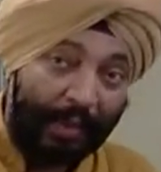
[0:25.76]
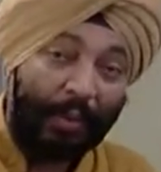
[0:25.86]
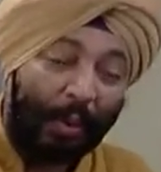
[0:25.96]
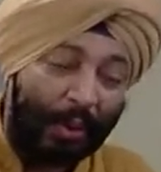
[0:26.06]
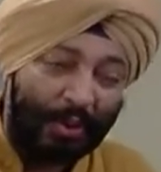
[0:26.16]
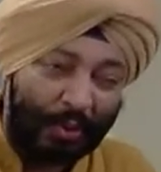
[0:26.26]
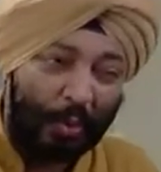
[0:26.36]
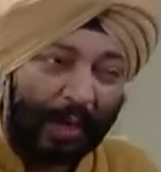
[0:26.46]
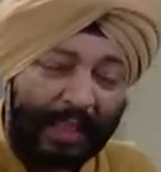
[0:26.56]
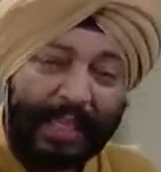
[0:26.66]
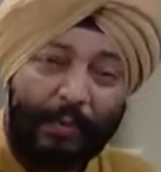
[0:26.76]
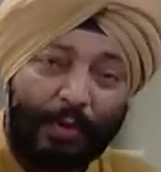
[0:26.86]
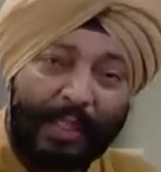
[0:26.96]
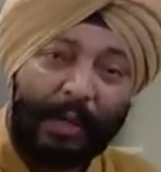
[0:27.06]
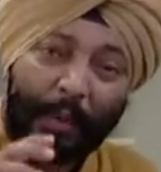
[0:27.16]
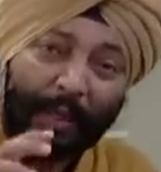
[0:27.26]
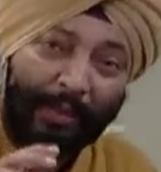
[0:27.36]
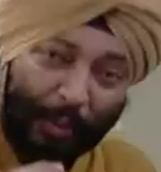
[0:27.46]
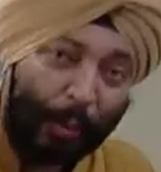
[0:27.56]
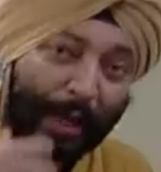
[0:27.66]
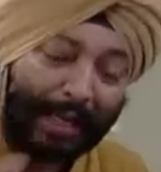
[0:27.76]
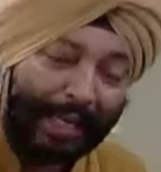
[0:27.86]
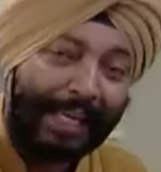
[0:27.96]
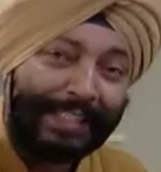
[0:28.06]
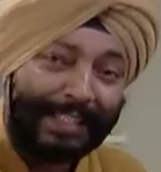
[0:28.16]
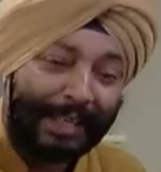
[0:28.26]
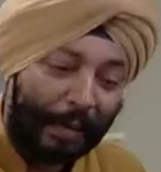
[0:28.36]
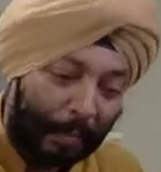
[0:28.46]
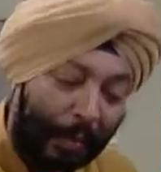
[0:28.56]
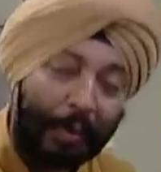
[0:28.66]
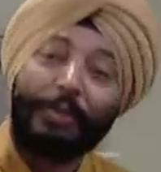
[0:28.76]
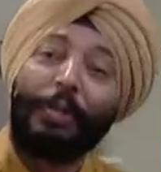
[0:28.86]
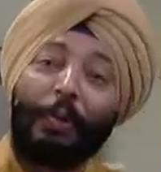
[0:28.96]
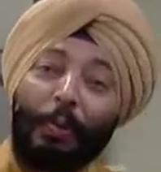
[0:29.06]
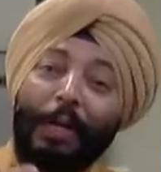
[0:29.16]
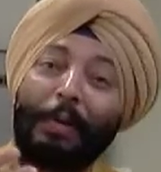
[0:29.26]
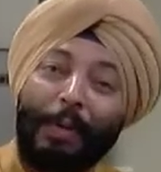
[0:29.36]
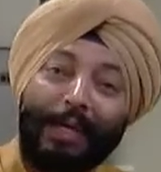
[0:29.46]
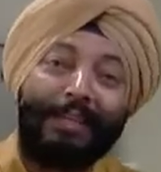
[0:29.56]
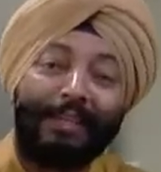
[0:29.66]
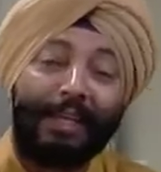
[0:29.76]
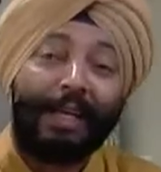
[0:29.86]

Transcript: not so lengthy I would say, but cooking, yes, because you are cooking mutton,